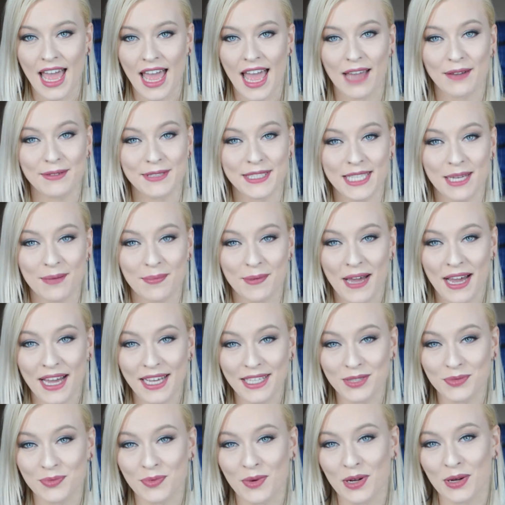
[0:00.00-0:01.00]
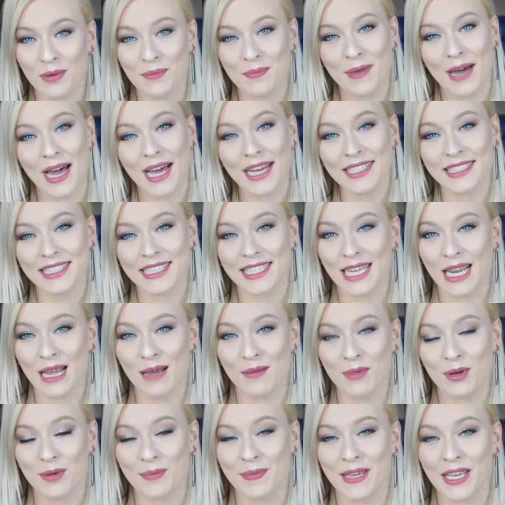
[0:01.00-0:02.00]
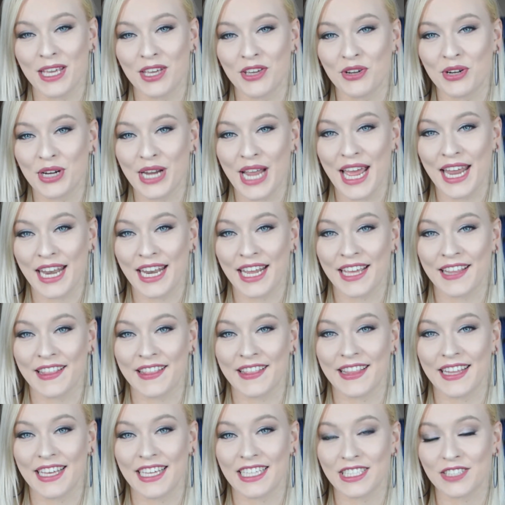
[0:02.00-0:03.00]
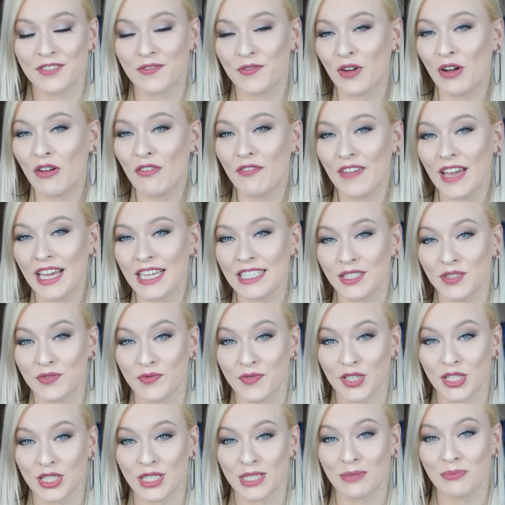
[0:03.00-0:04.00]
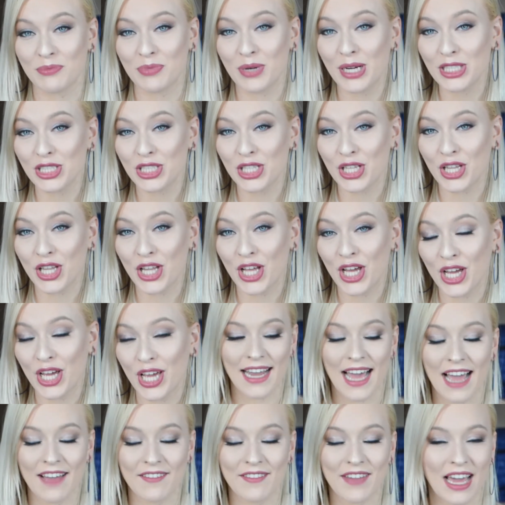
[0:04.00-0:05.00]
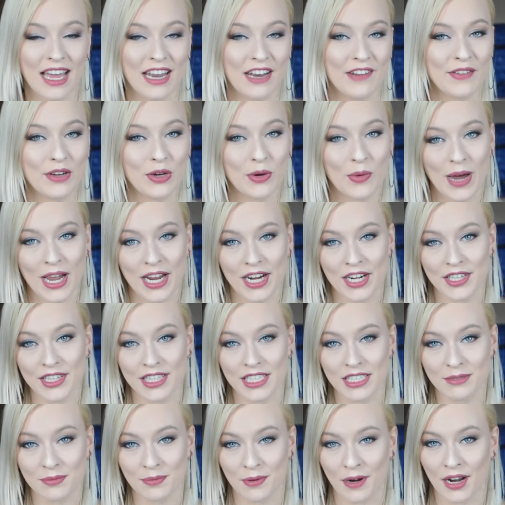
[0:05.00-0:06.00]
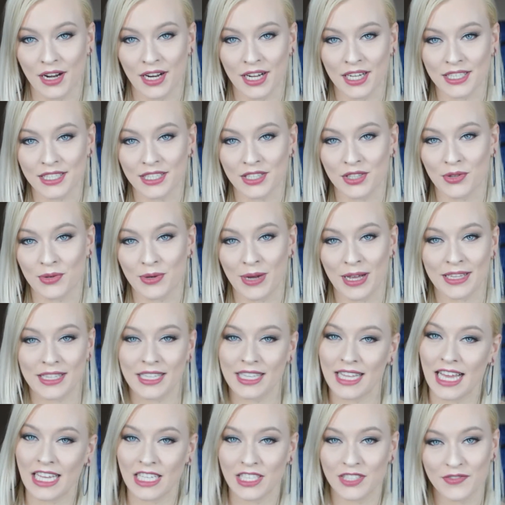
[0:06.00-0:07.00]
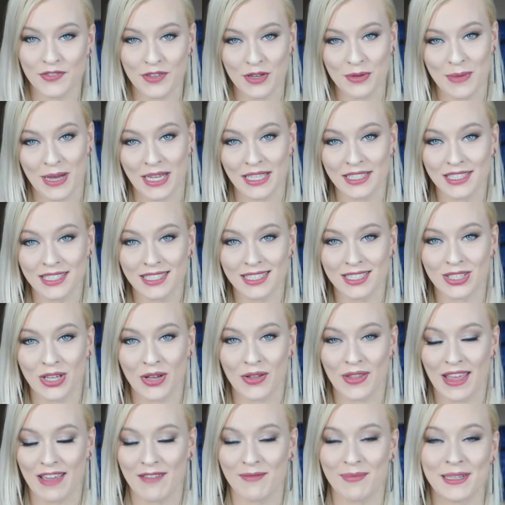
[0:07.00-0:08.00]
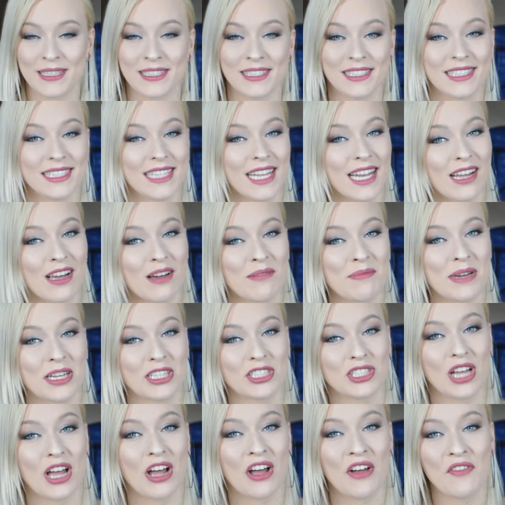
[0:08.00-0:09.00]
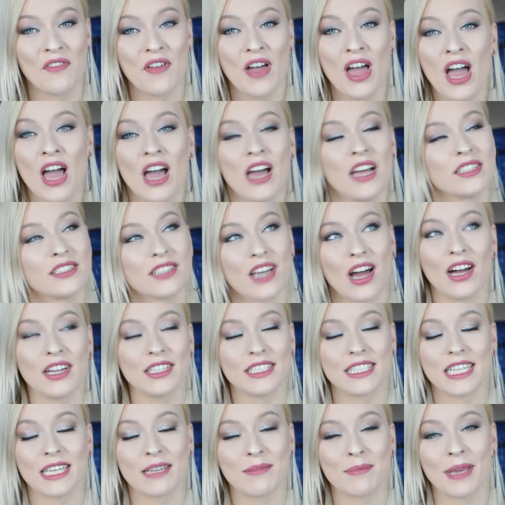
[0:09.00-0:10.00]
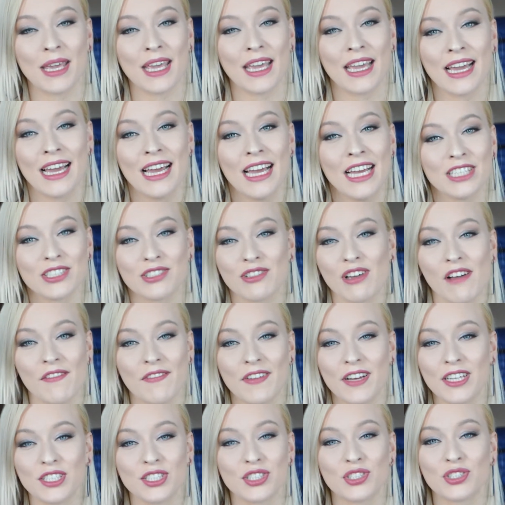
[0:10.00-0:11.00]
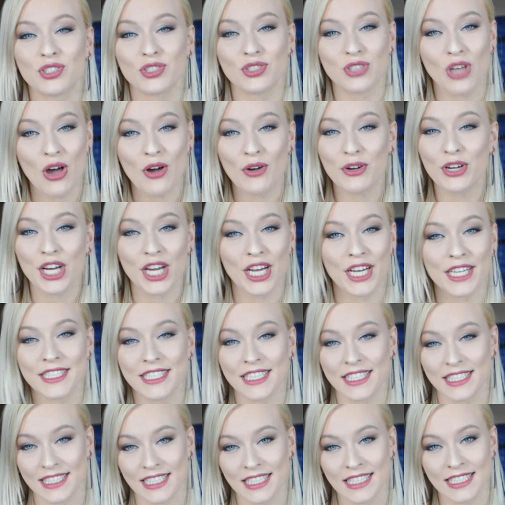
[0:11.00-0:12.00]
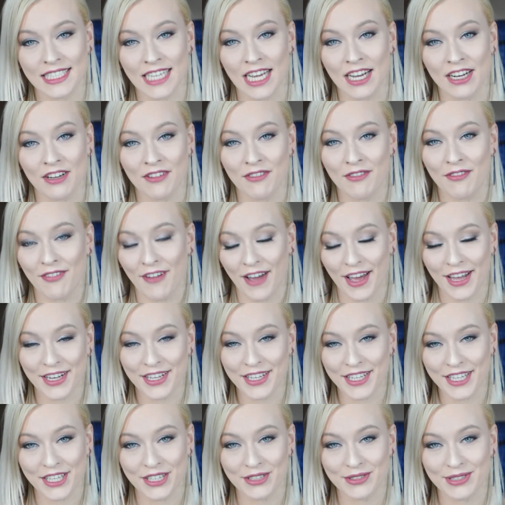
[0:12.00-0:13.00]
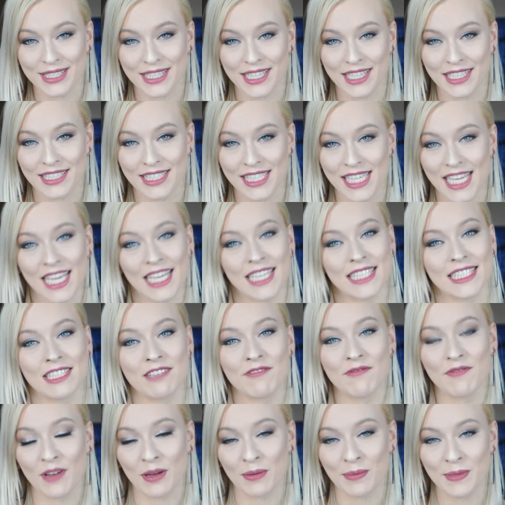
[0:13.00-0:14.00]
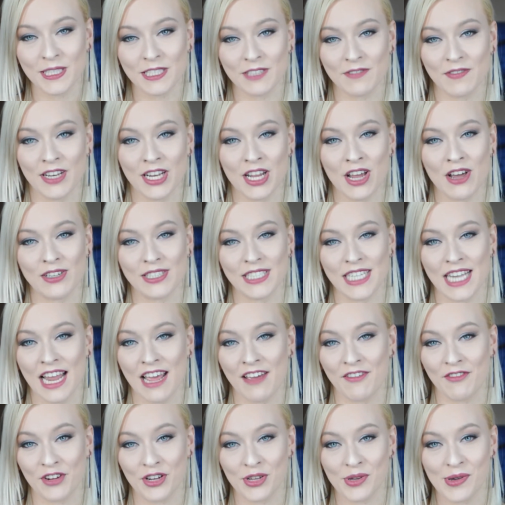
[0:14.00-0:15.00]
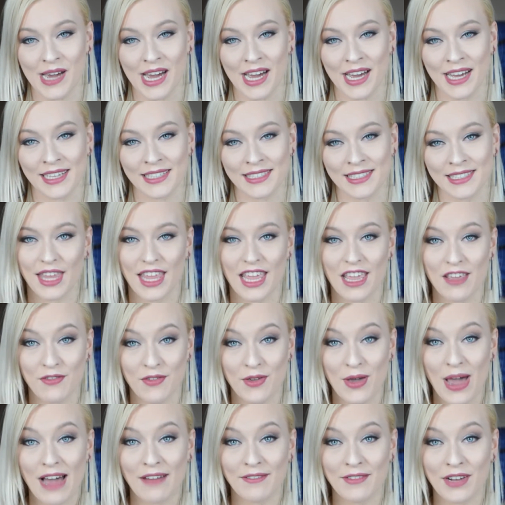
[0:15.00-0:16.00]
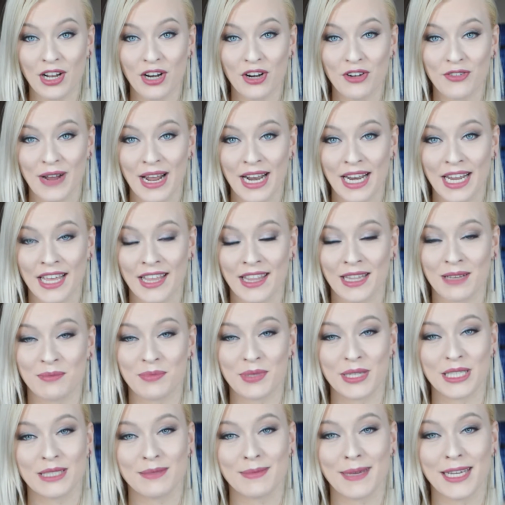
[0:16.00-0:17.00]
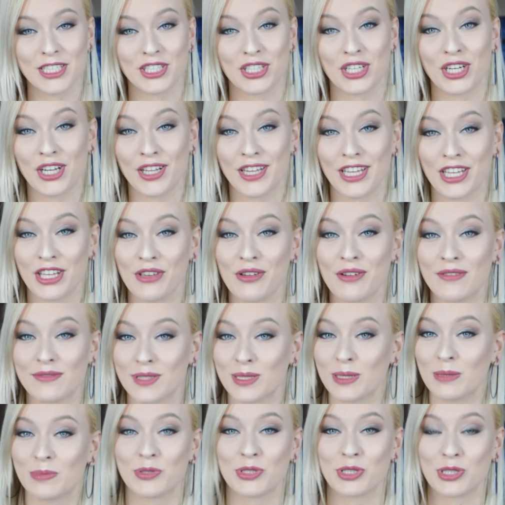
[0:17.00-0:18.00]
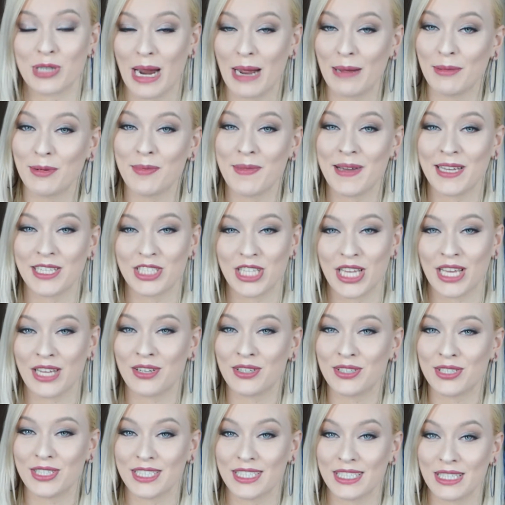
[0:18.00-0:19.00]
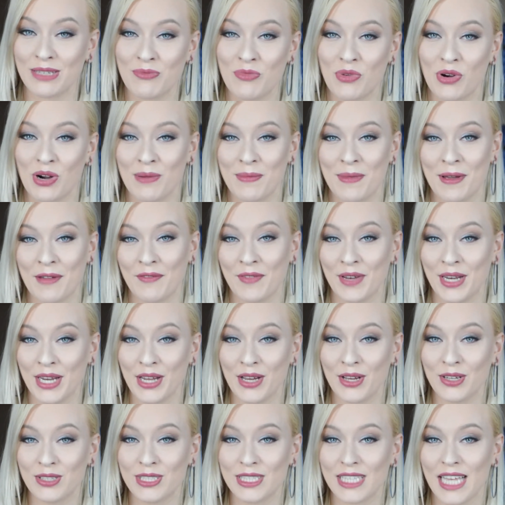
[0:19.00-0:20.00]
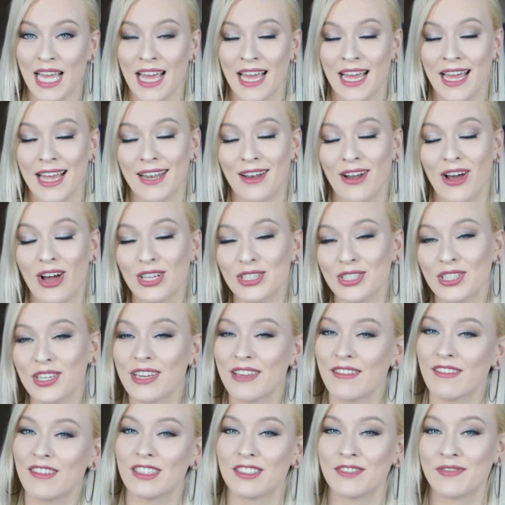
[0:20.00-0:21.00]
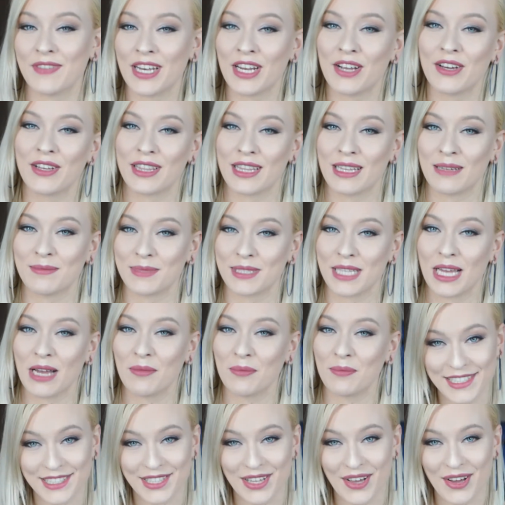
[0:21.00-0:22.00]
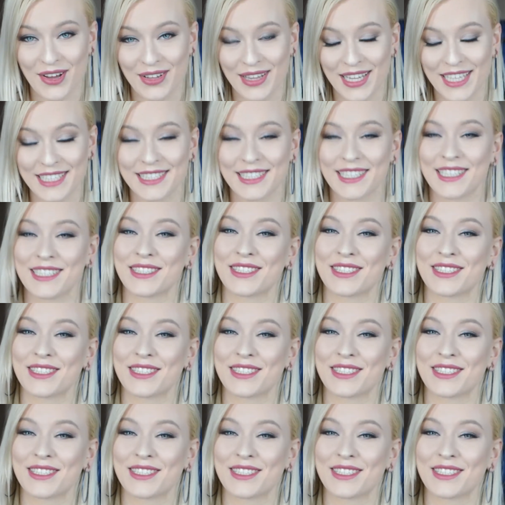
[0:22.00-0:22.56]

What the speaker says: Hey, what's up guys? Welcome back. Today I'm going to be creating this full face first impression look. I've kind of acquired these products throughout the last few months, so they've been sitting on my shelf taunting me, so it felt so good to sit down and finally use these things and film this video today for you guys. If you have not already, then please make sure that you have subscribed to my channel to see more of my videos, and also give this video a thumbs up. So let's get